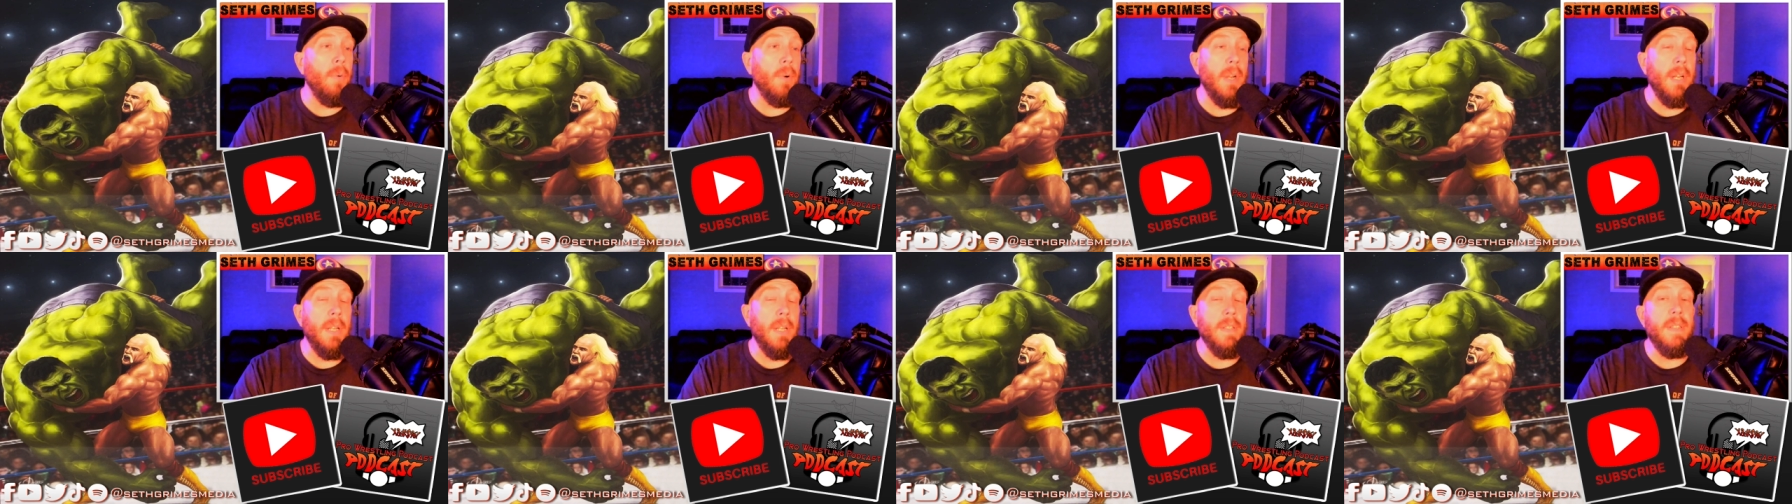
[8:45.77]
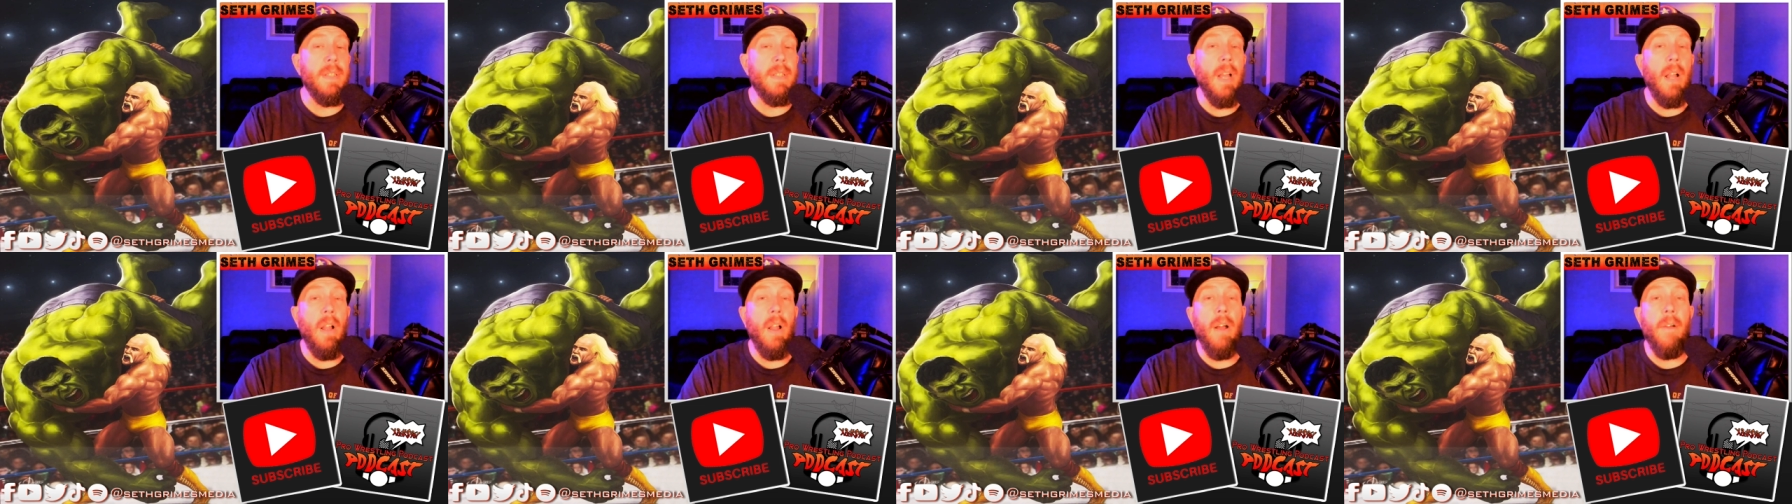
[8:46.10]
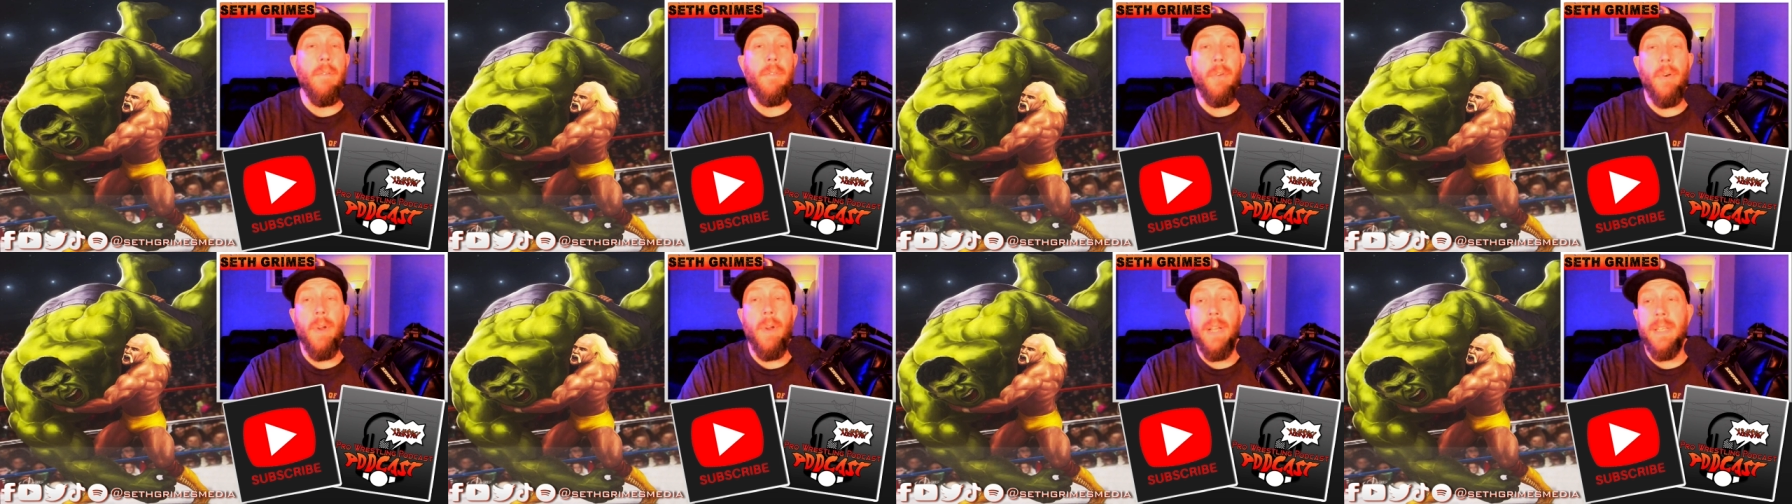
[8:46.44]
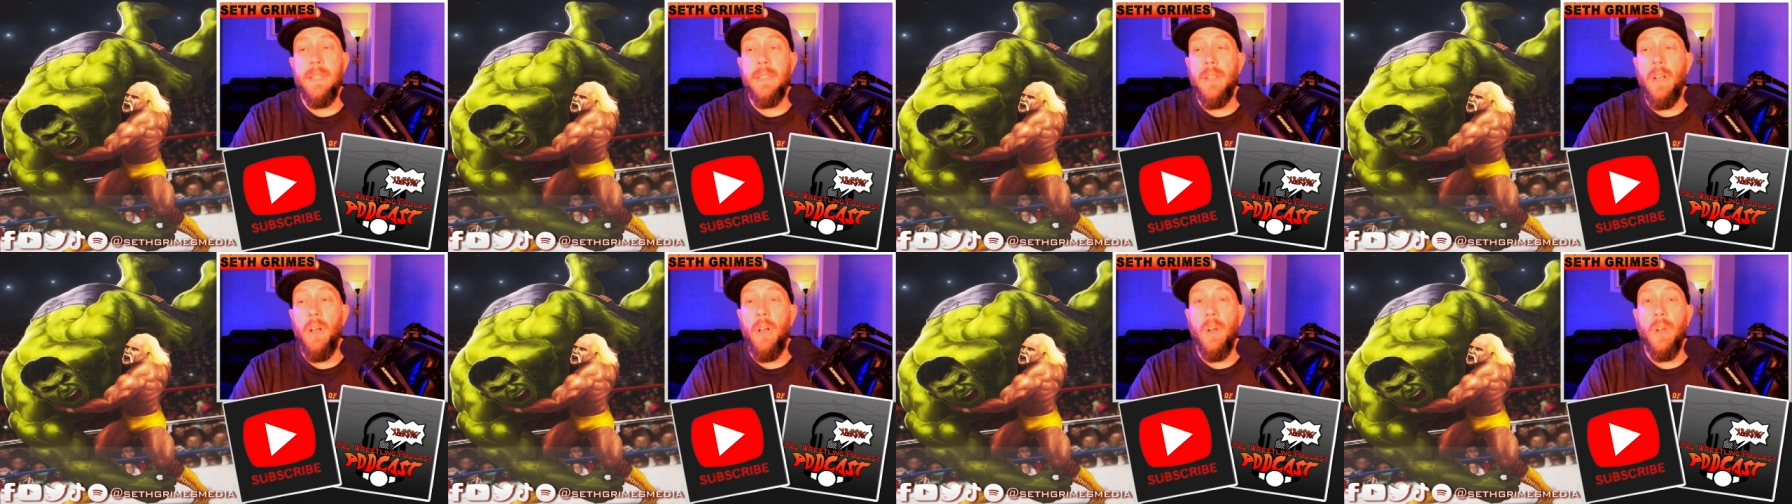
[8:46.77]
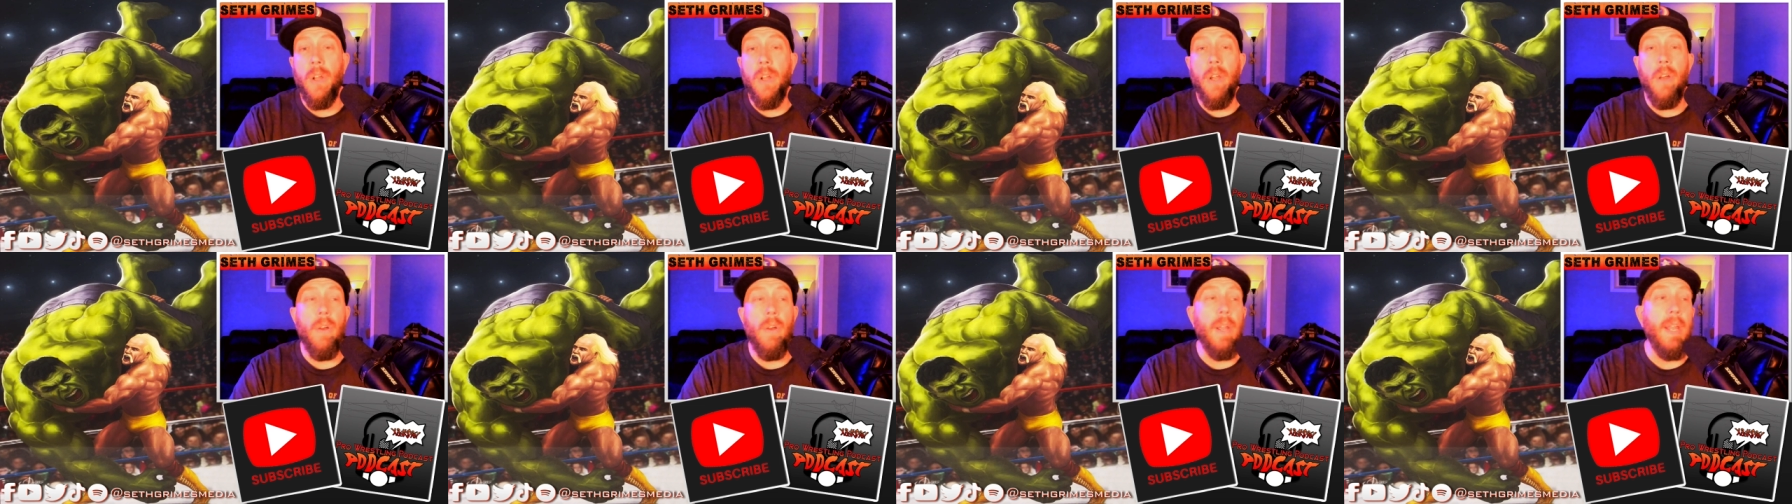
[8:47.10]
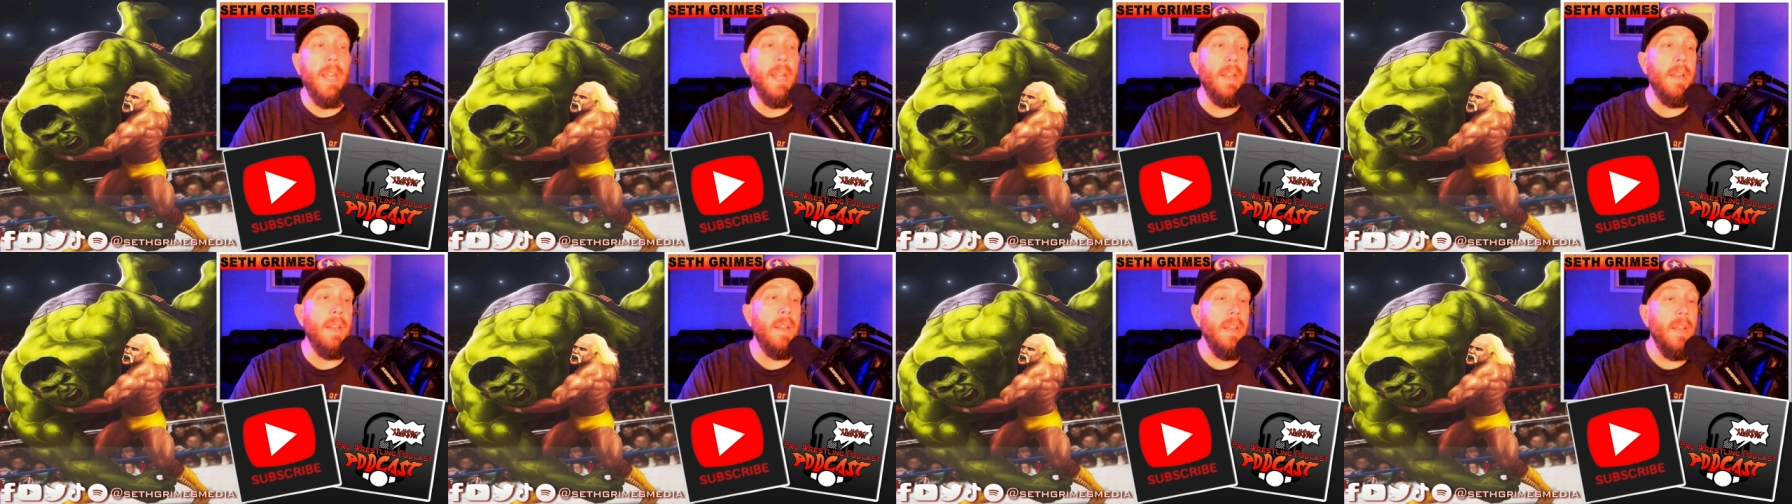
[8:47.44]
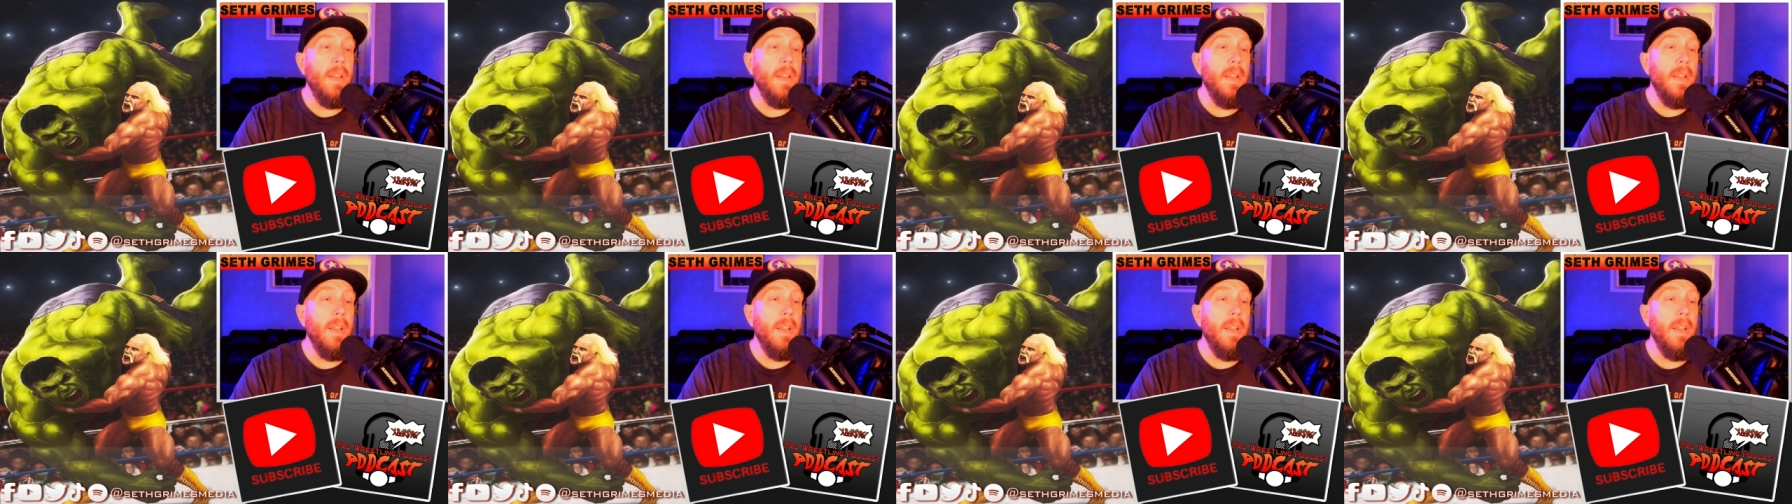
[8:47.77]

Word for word: We're going to sell off the rights to Hulk Hogan